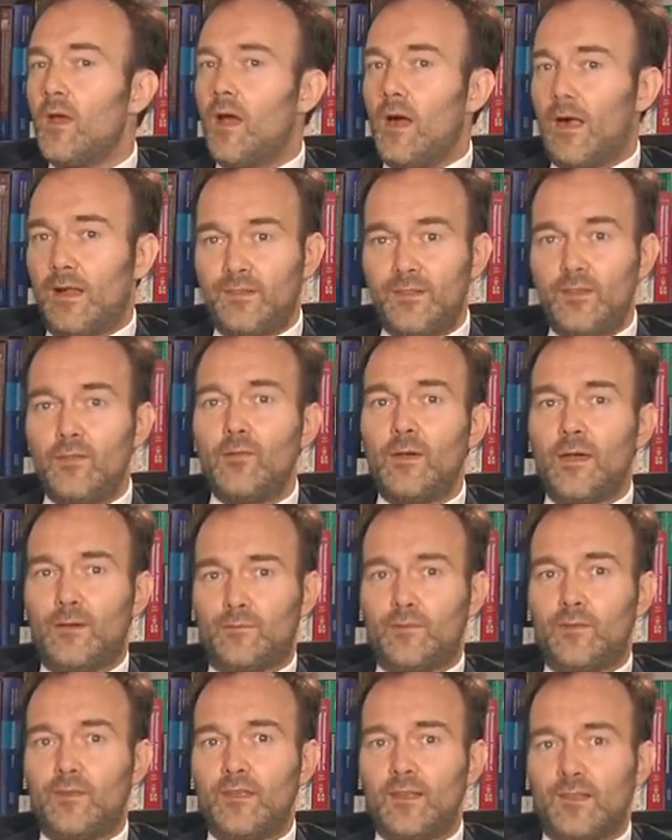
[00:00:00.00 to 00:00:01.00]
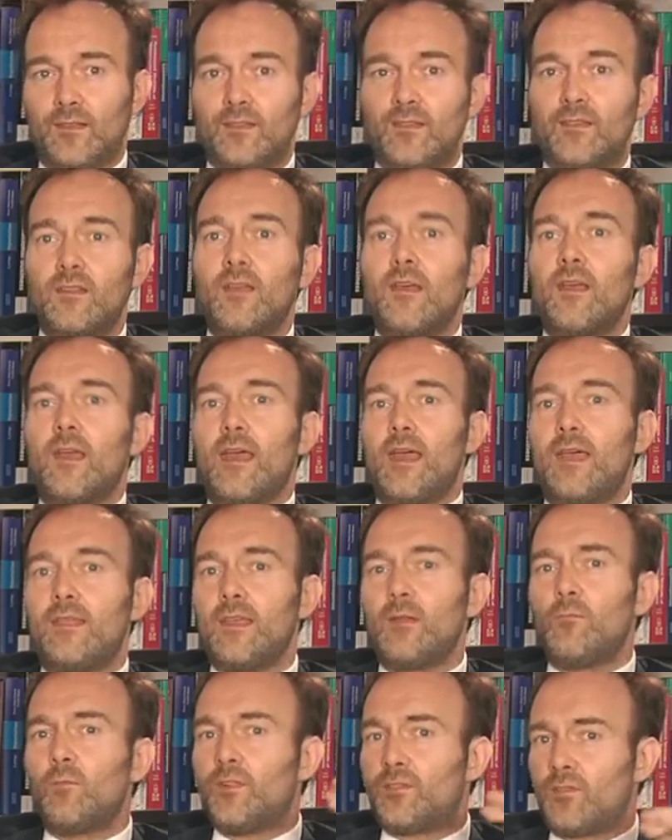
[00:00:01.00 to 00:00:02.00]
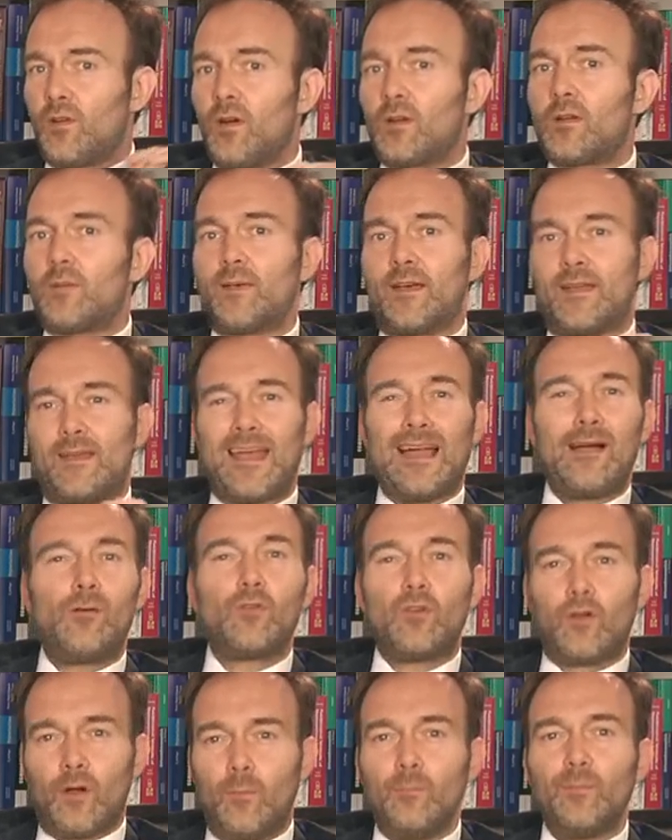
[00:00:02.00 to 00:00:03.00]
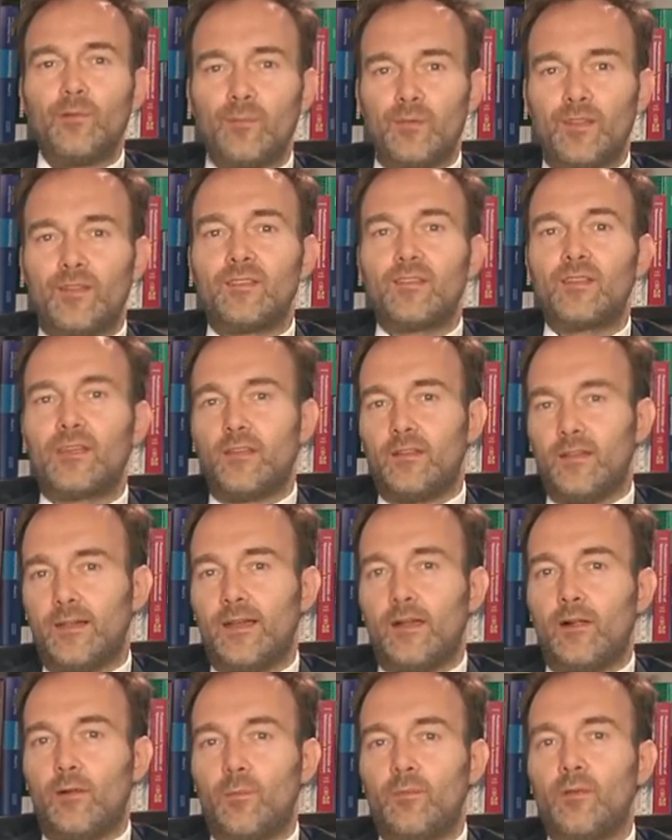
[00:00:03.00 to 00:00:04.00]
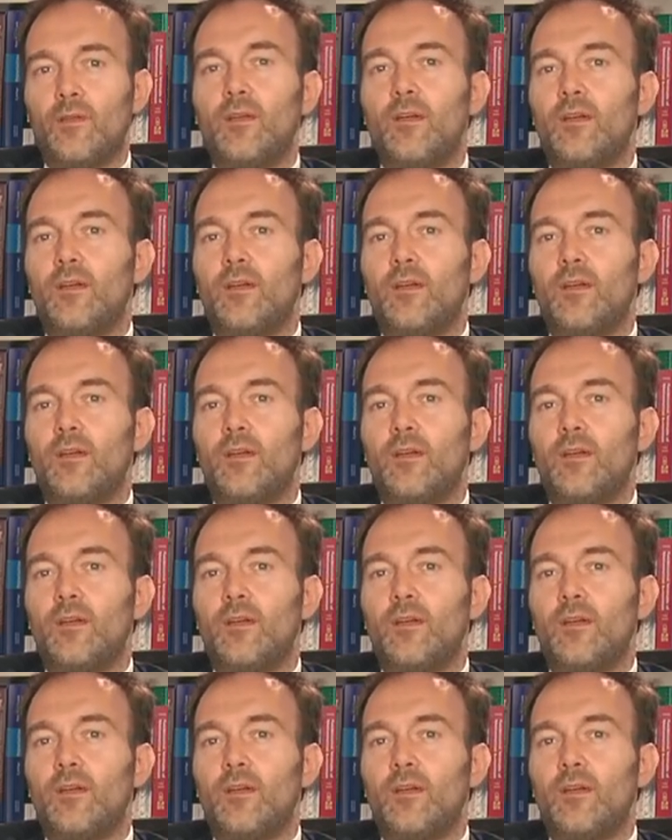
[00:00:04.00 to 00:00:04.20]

I'll see you after this, and then we'll talk about how complements can help